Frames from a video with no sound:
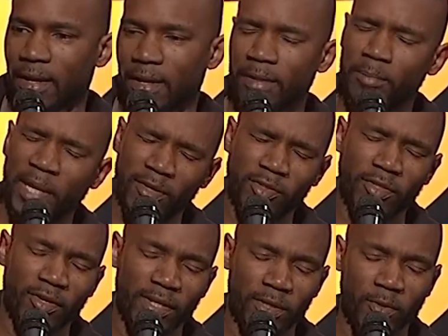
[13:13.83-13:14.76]
Let me ask
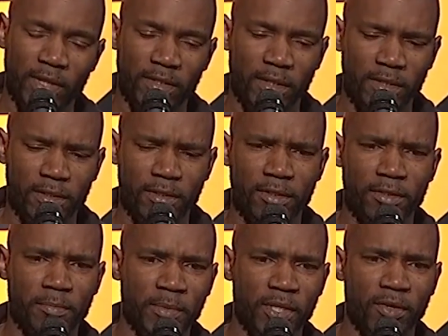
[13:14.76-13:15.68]
you all a question. Is it
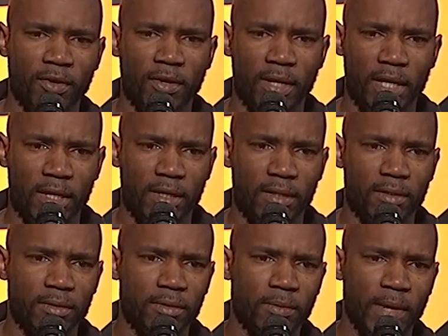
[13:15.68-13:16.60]
just me,
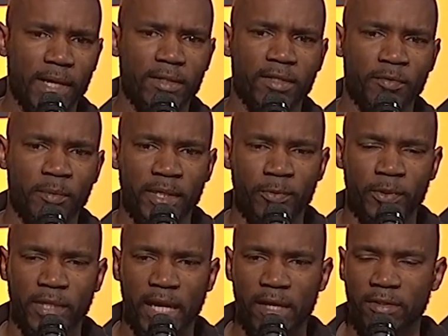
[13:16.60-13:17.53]
or why does everybody
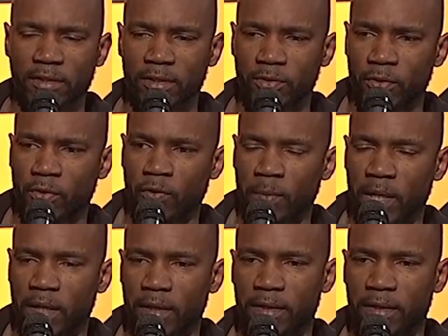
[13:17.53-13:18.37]
with Down syndrome?